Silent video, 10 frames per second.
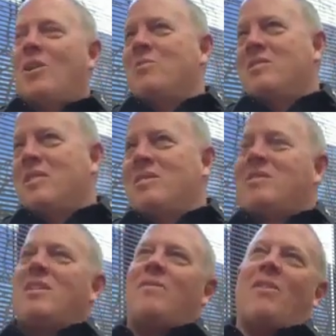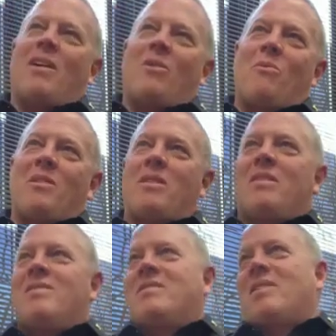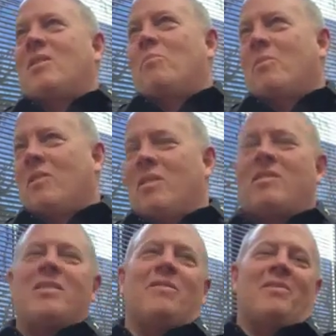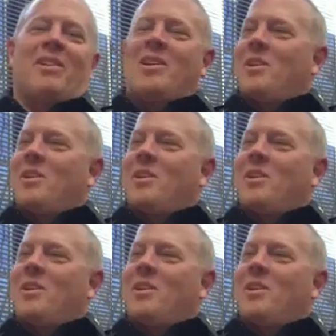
how do we stay safe? How do we stay productive?